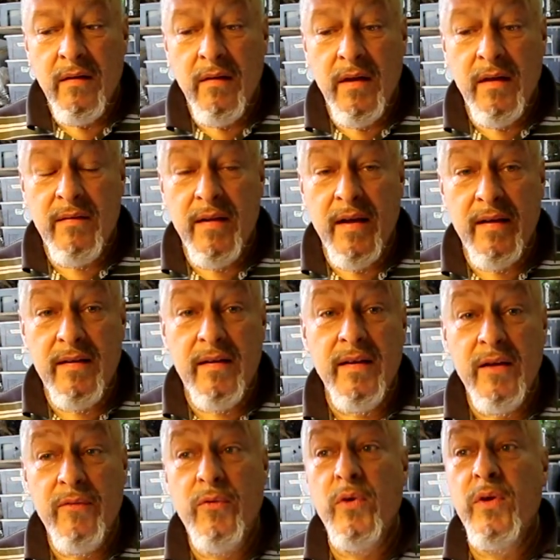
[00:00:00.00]
let's say
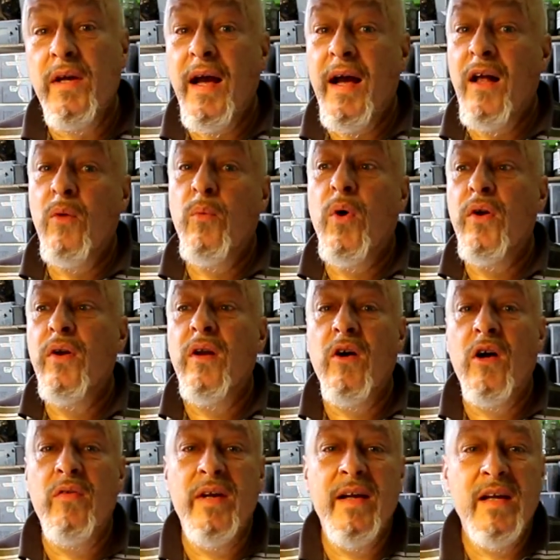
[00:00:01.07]
clear for the L1
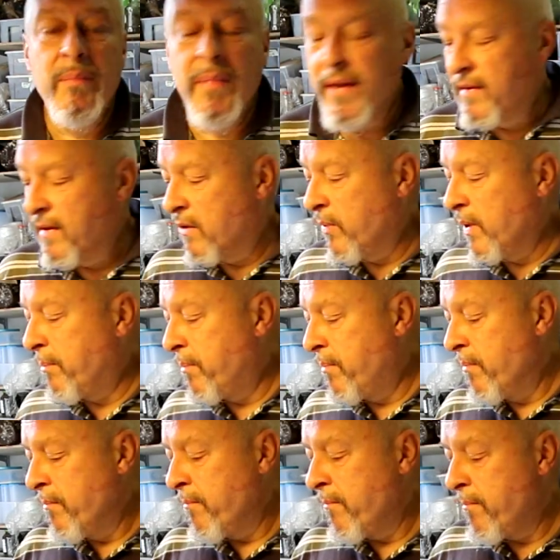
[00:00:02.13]
larvae it means that we
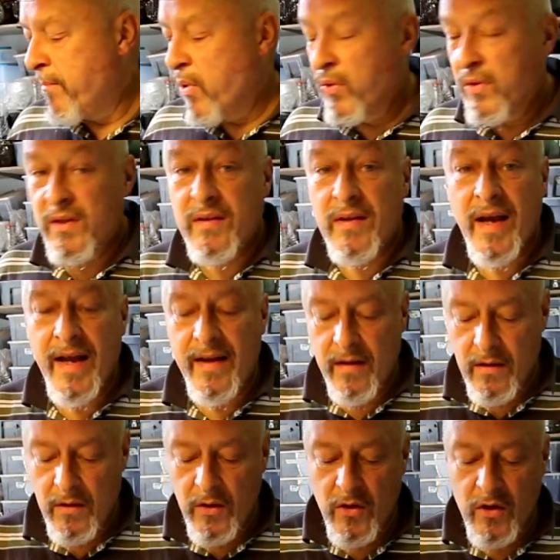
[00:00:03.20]
put
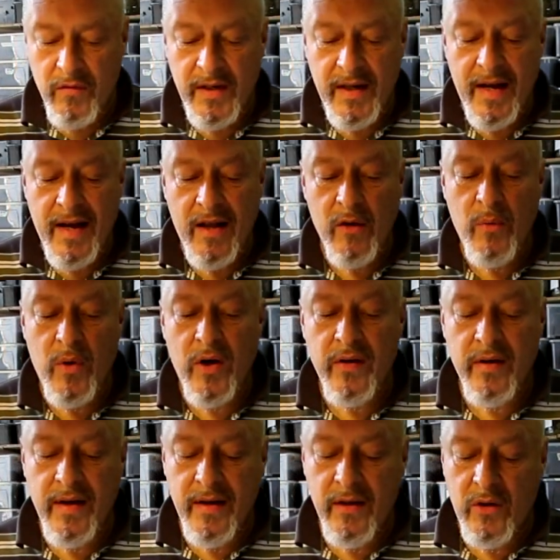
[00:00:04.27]
10 larvae
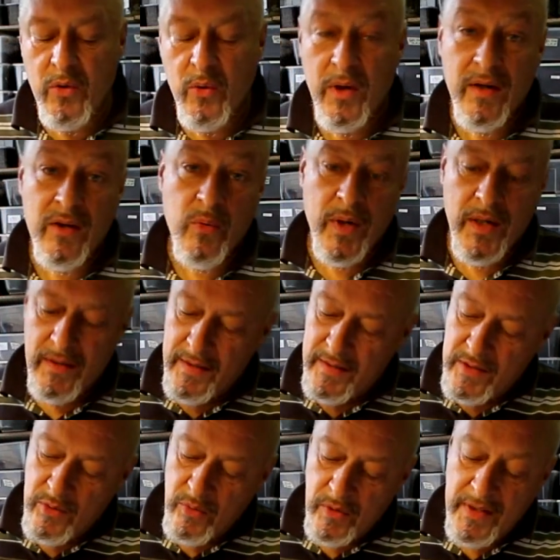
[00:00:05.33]
L1 into a
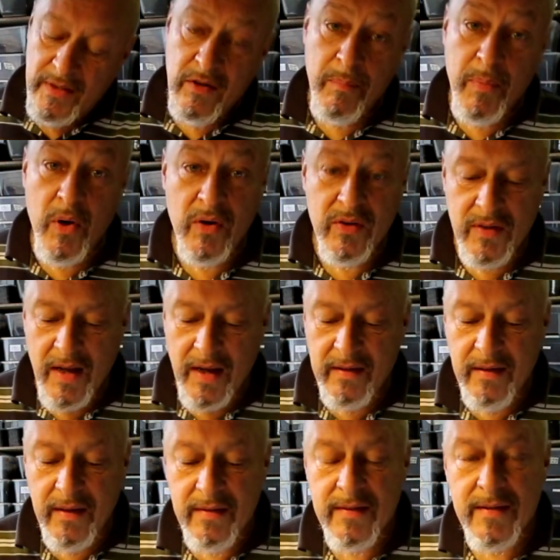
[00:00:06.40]
22 liter box
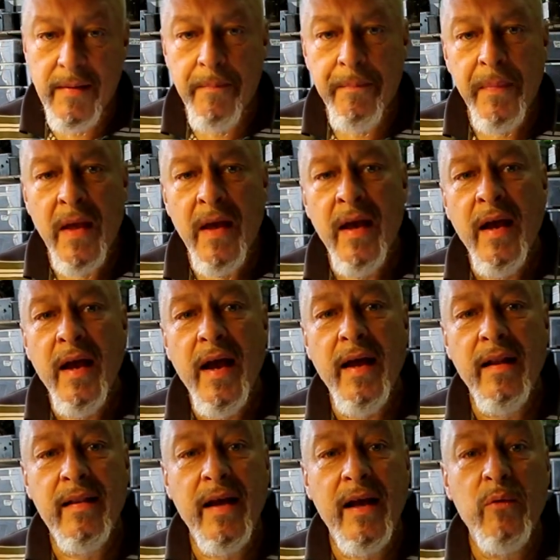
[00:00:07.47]
like this
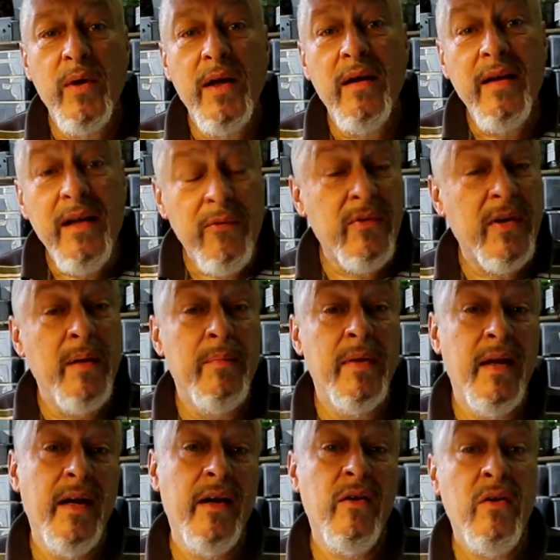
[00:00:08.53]
and then we leave them
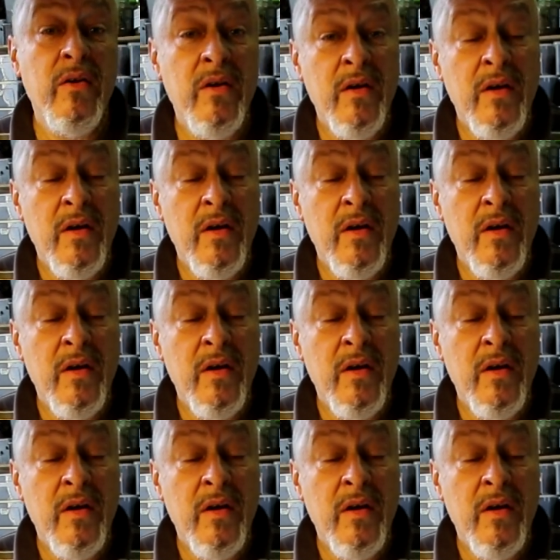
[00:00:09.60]
there